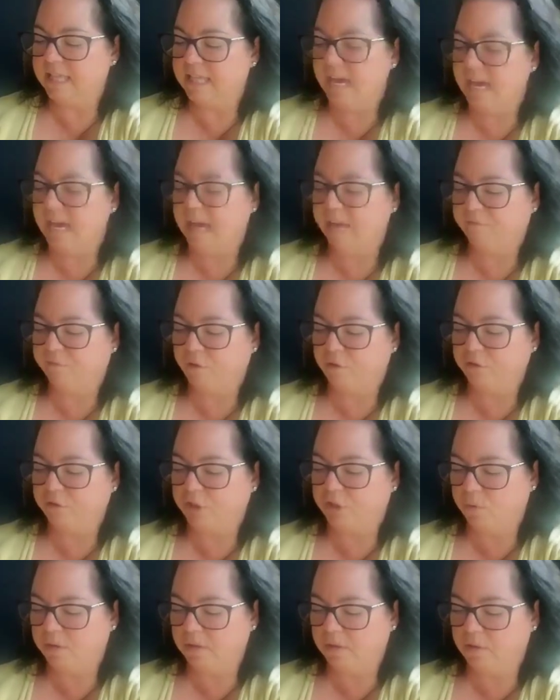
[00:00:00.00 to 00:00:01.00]
that
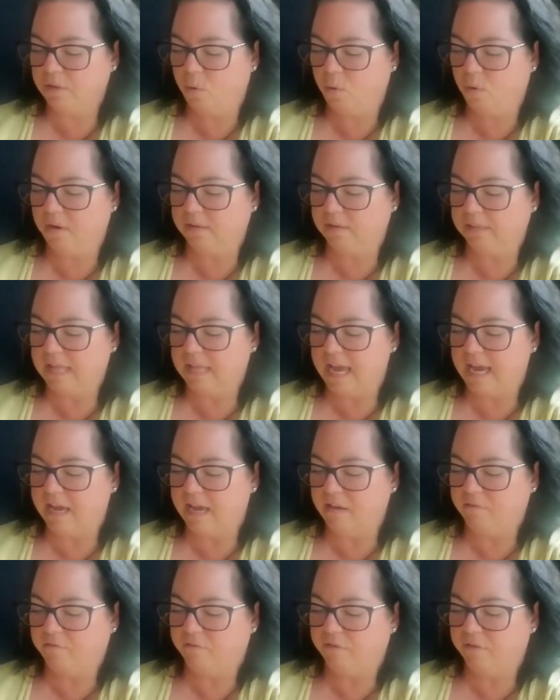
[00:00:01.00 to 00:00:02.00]
virtual or
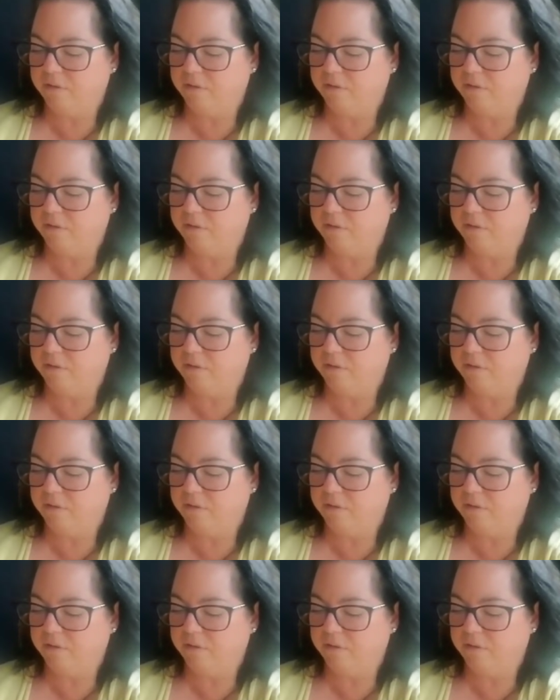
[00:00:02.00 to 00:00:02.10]
live?